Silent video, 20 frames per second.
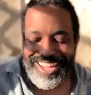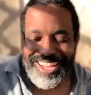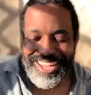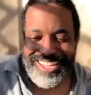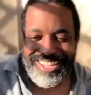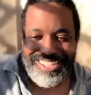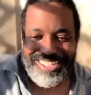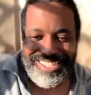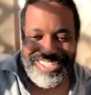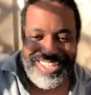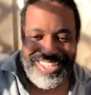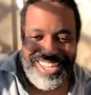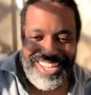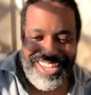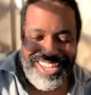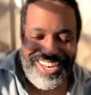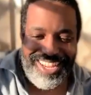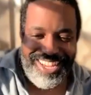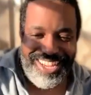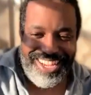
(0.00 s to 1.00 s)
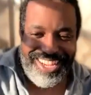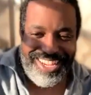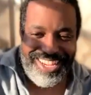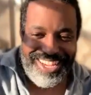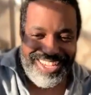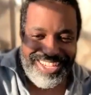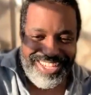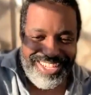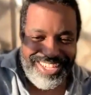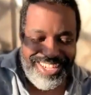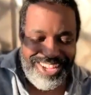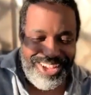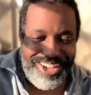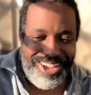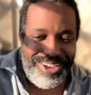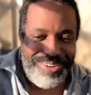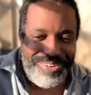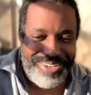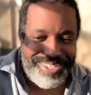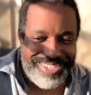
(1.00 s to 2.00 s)
is that
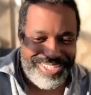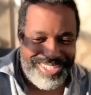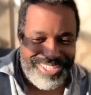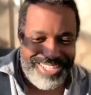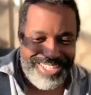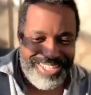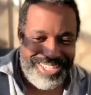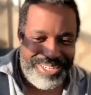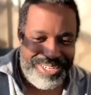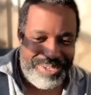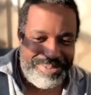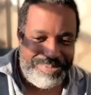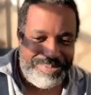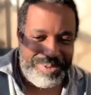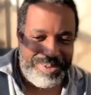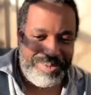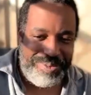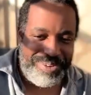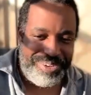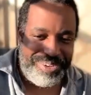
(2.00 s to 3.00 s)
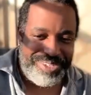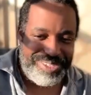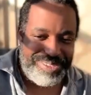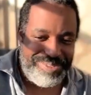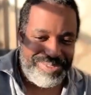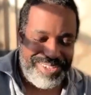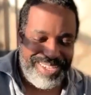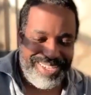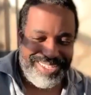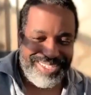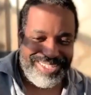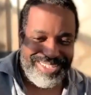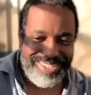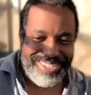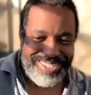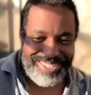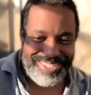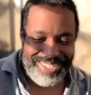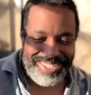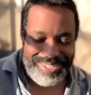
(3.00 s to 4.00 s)
always clean up your workspace.
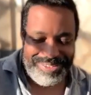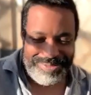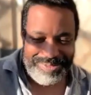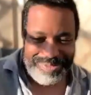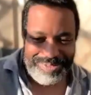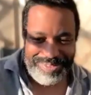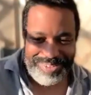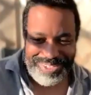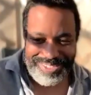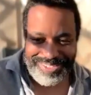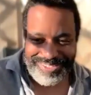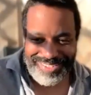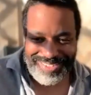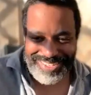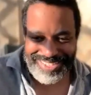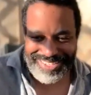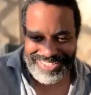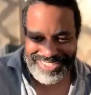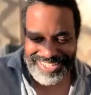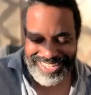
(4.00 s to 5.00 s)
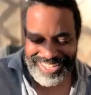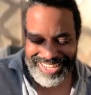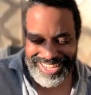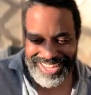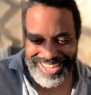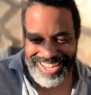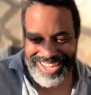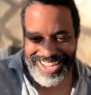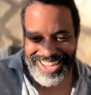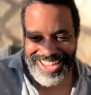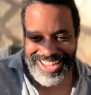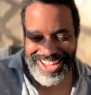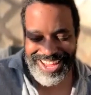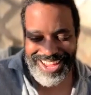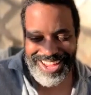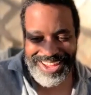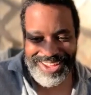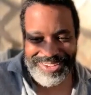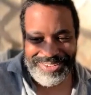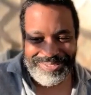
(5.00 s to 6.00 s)
Always clean up your workspace.
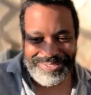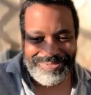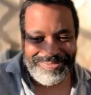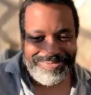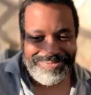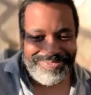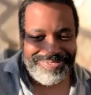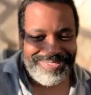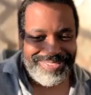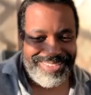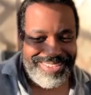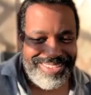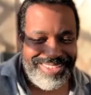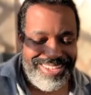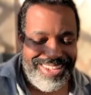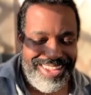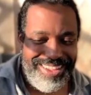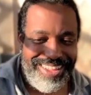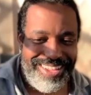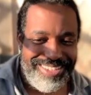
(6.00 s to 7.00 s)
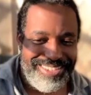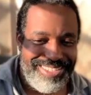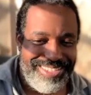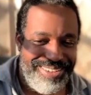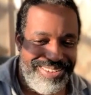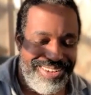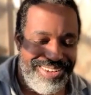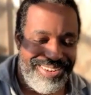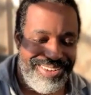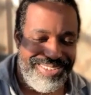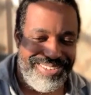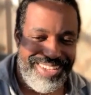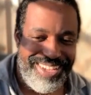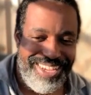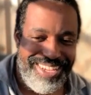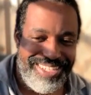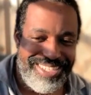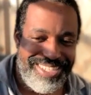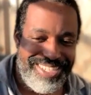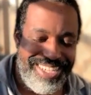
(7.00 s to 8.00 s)
Um, no, that's not what I
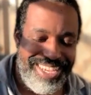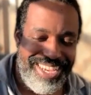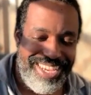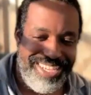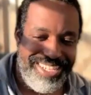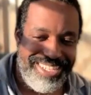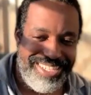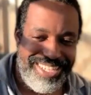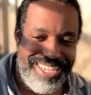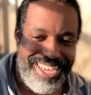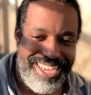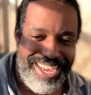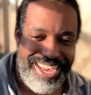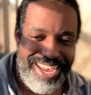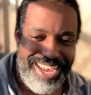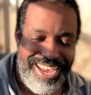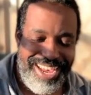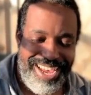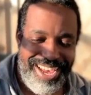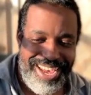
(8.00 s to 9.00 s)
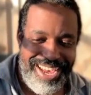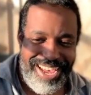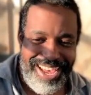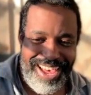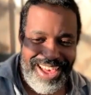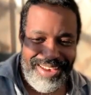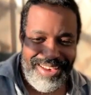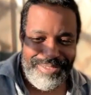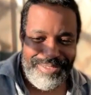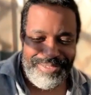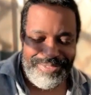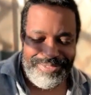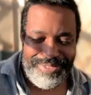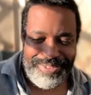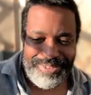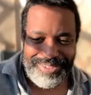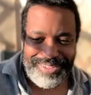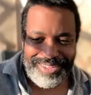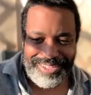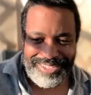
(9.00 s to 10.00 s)
realized. Is I have a
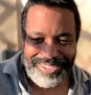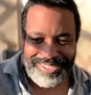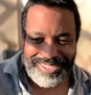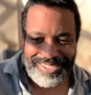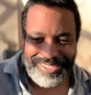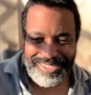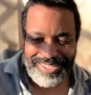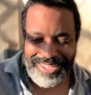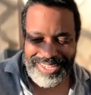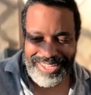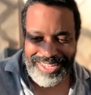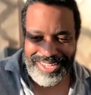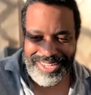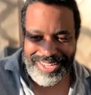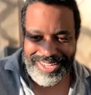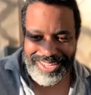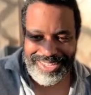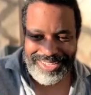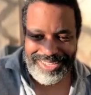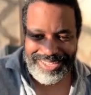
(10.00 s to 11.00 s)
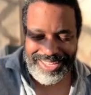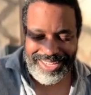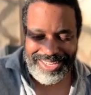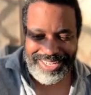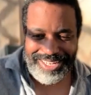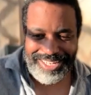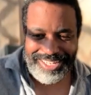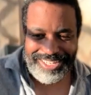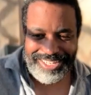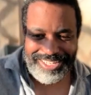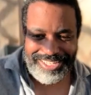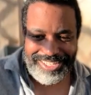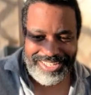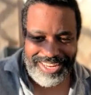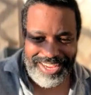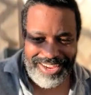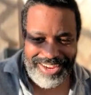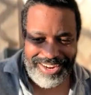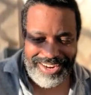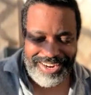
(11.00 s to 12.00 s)
few things that I need to
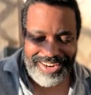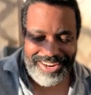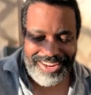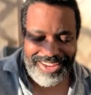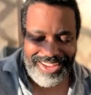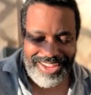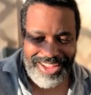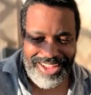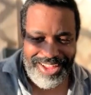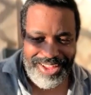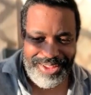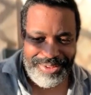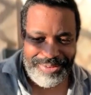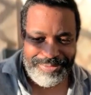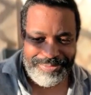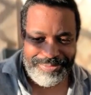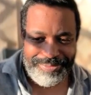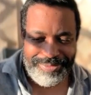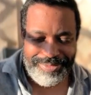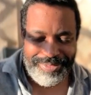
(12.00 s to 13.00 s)
share. One